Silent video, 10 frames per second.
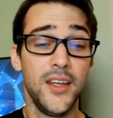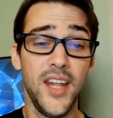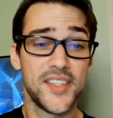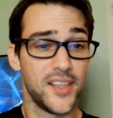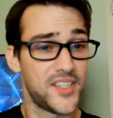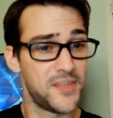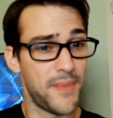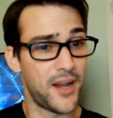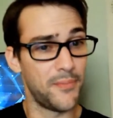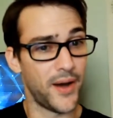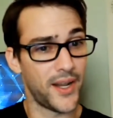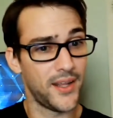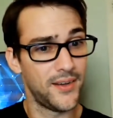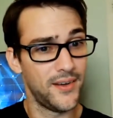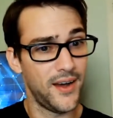"You need to listen better,
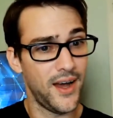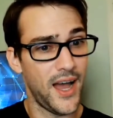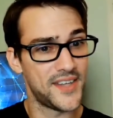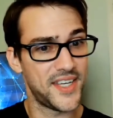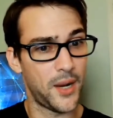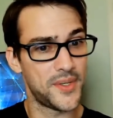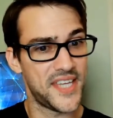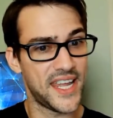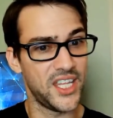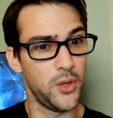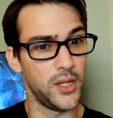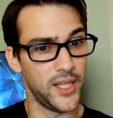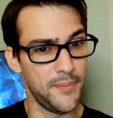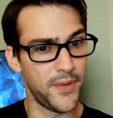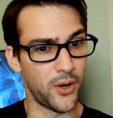buddy. I said I was taking you to
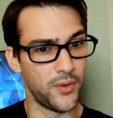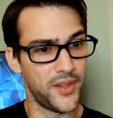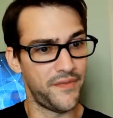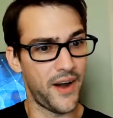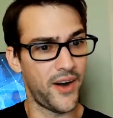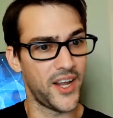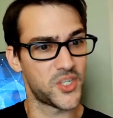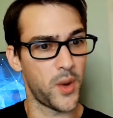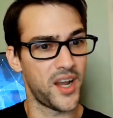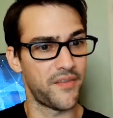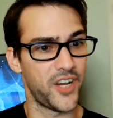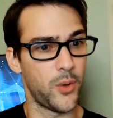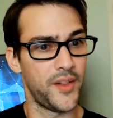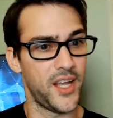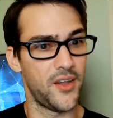Limbo. The ferry is waiting for
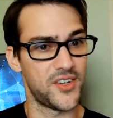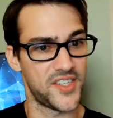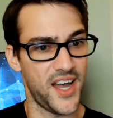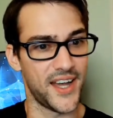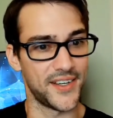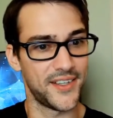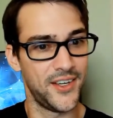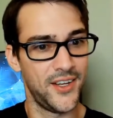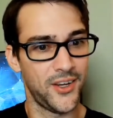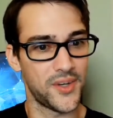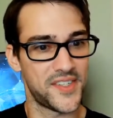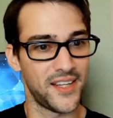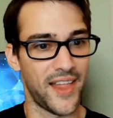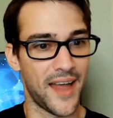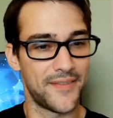you on the other side."
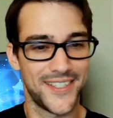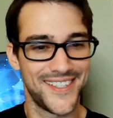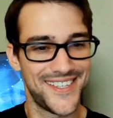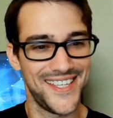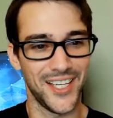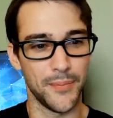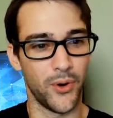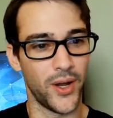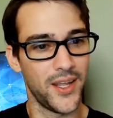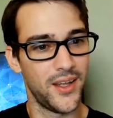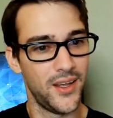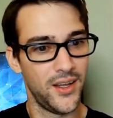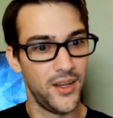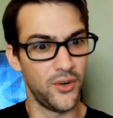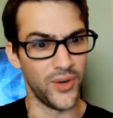Christy laughed. "Silly boy."
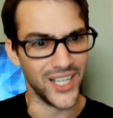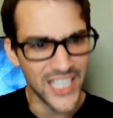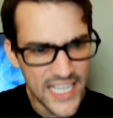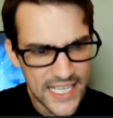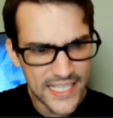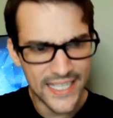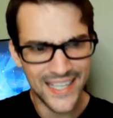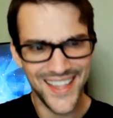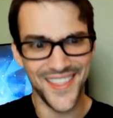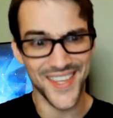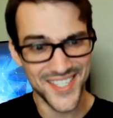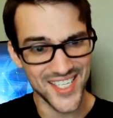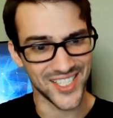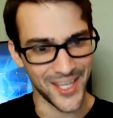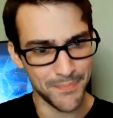"Really? This
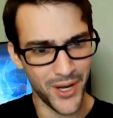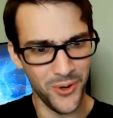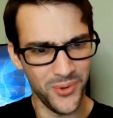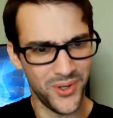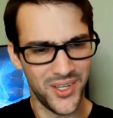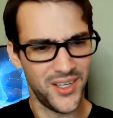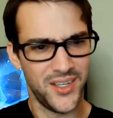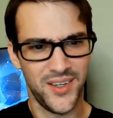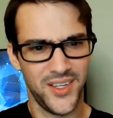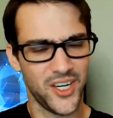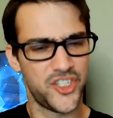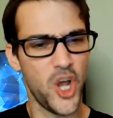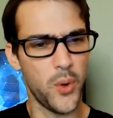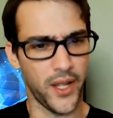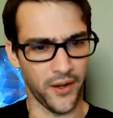is Limbo? You're
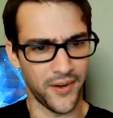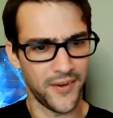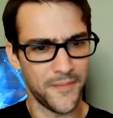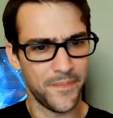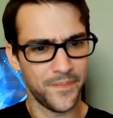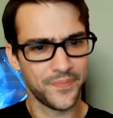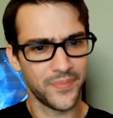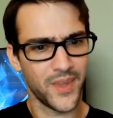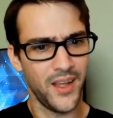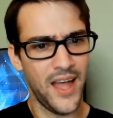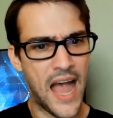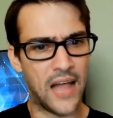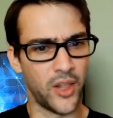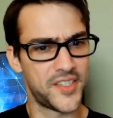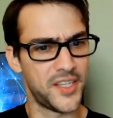joking."
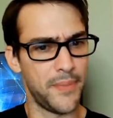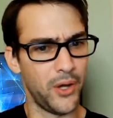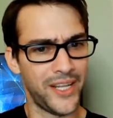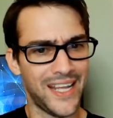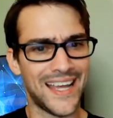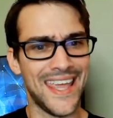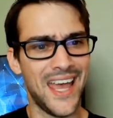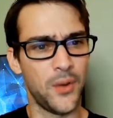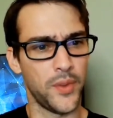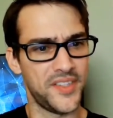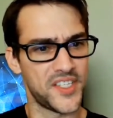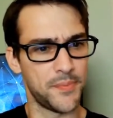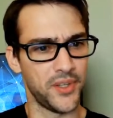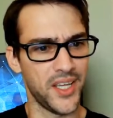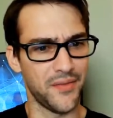I looked at the building again with
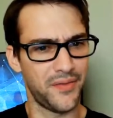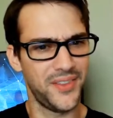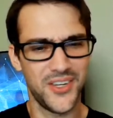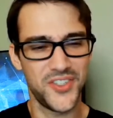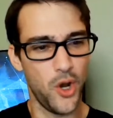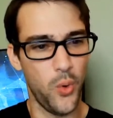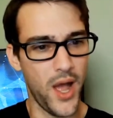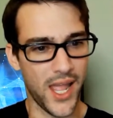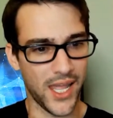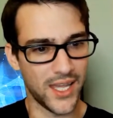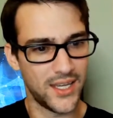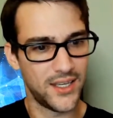disbelief. "There's no way."